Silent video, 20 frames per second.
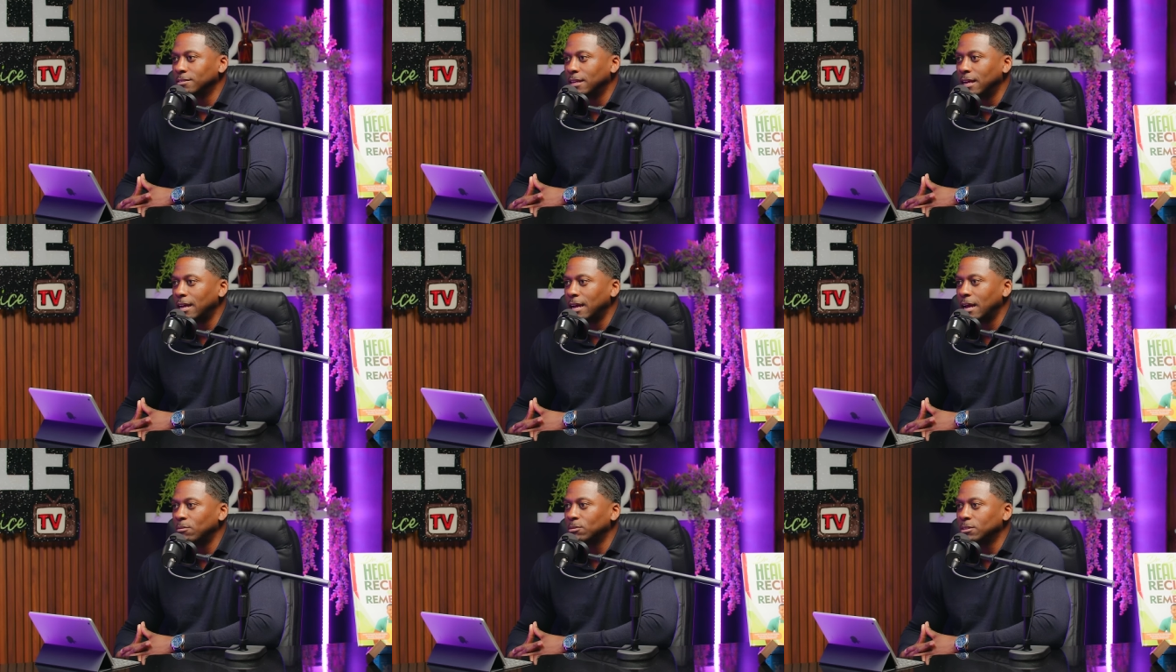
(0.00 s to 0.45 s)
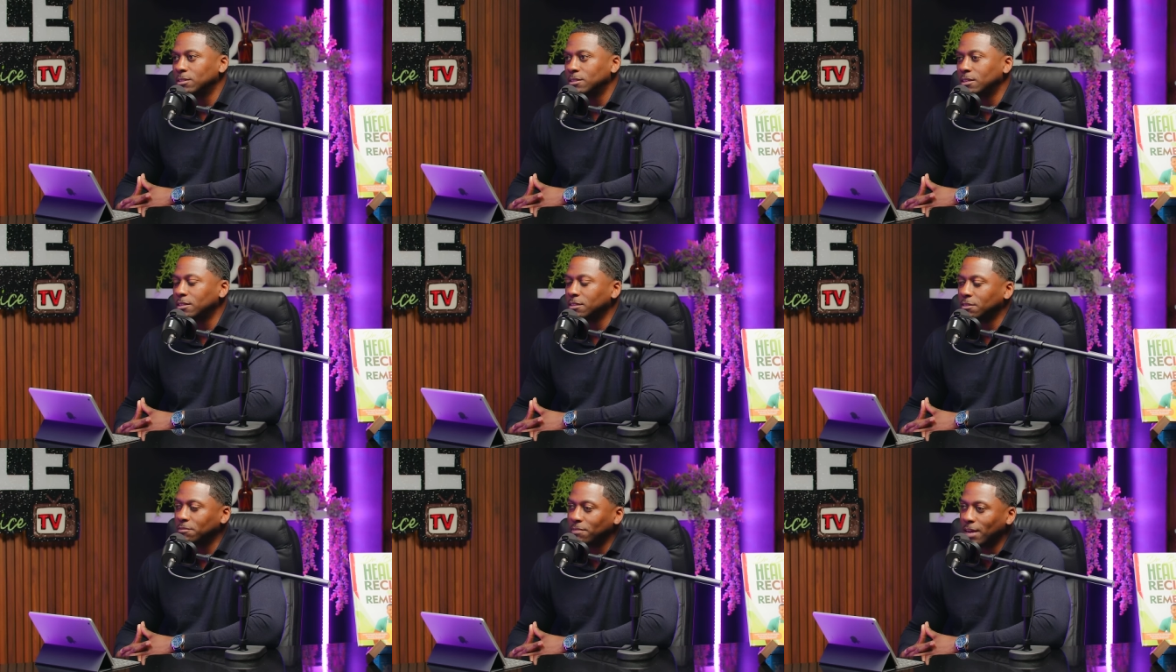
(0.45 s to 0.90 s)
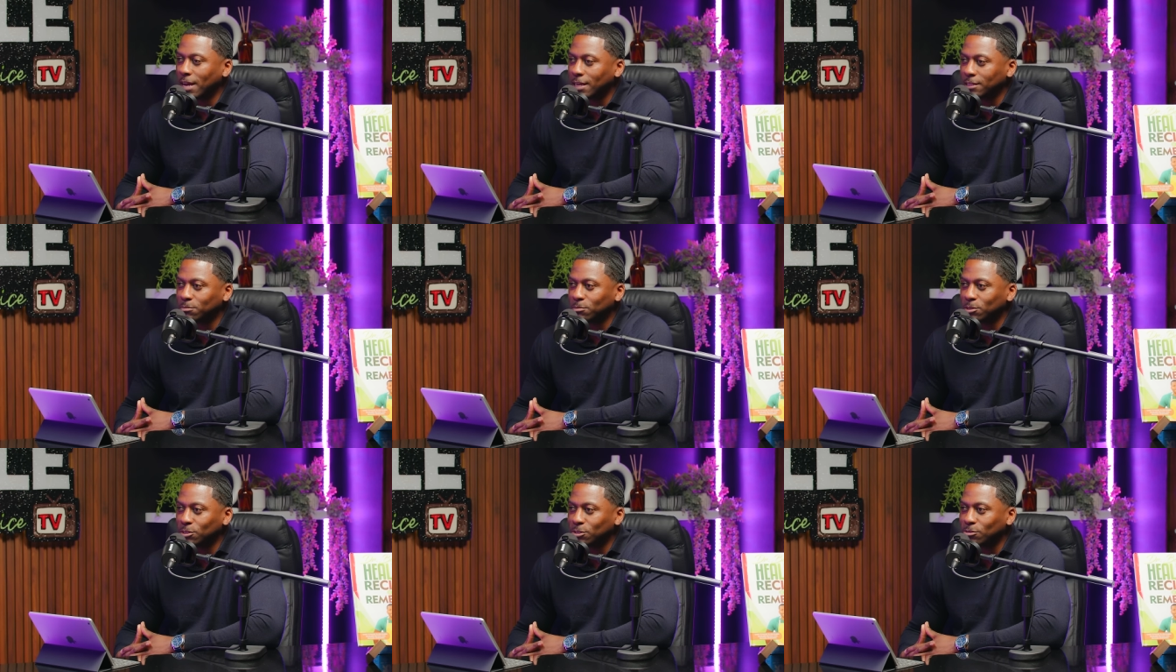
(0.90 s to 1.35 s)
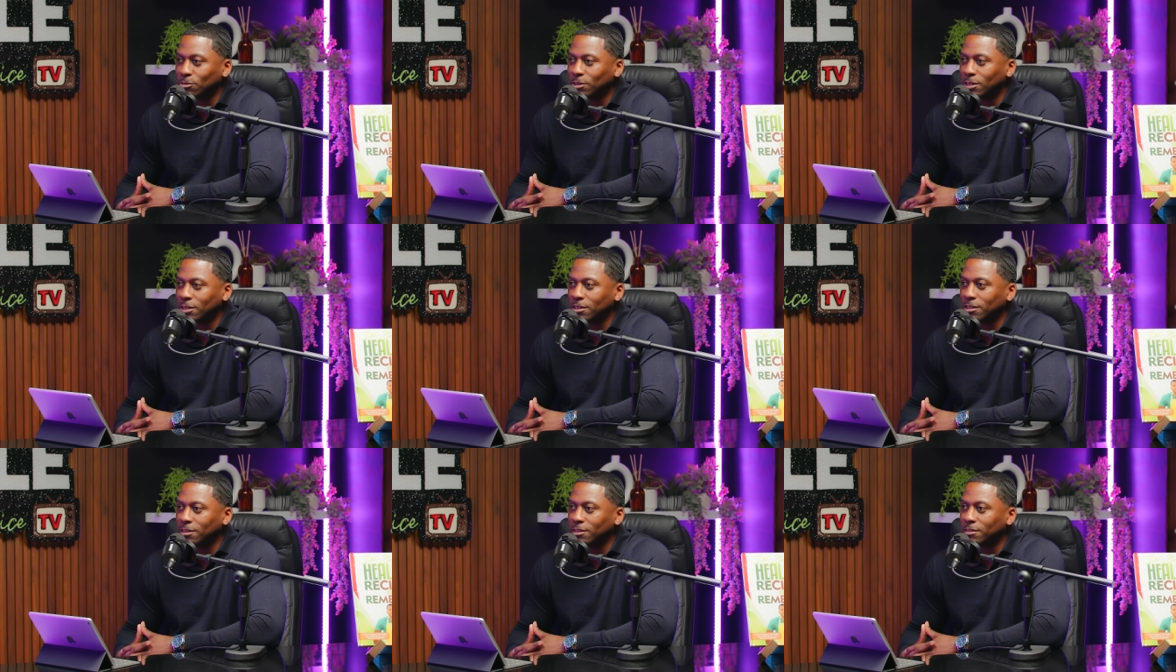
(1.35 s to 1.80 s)
I would say the vast
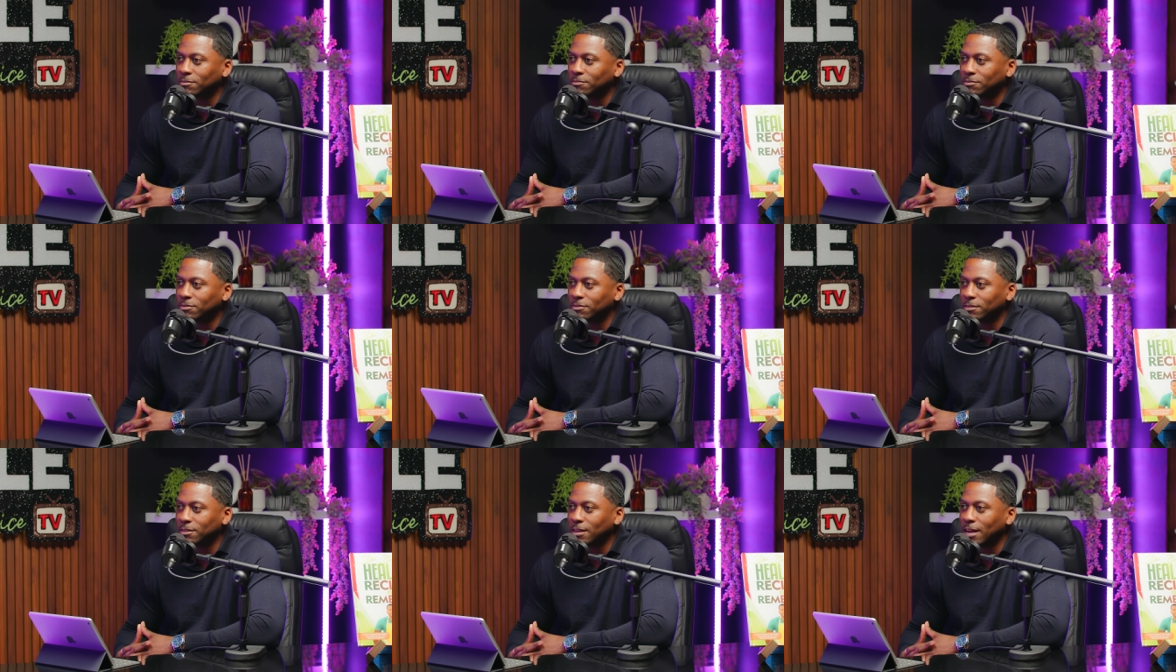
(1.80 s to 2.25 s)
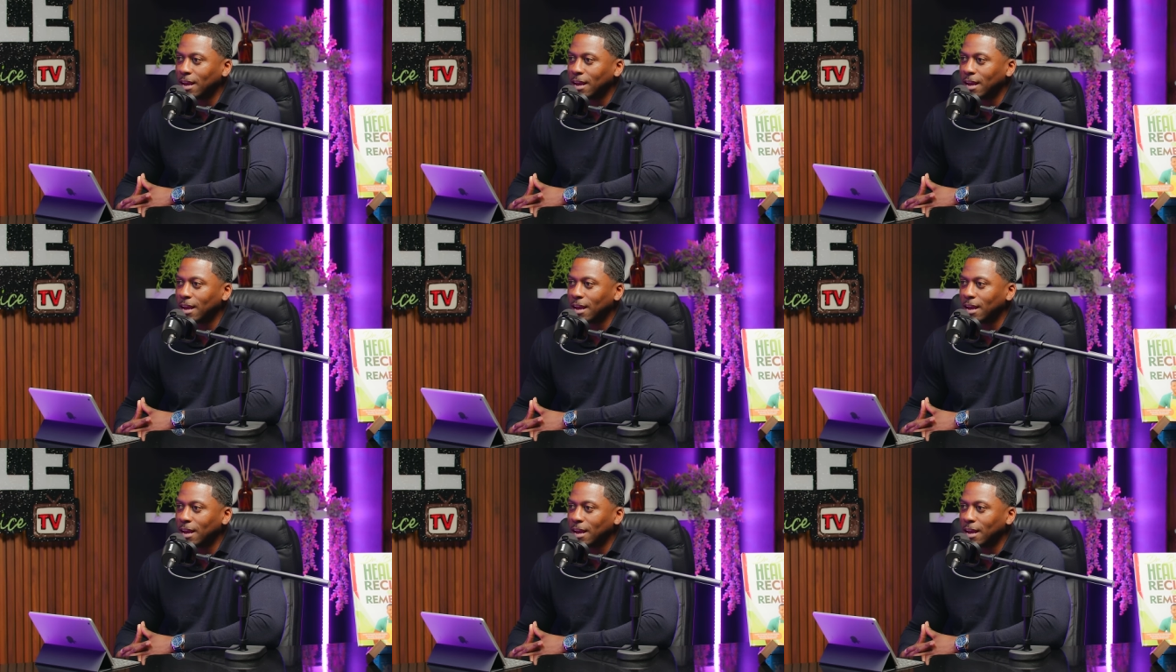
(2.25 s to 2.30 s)
majority of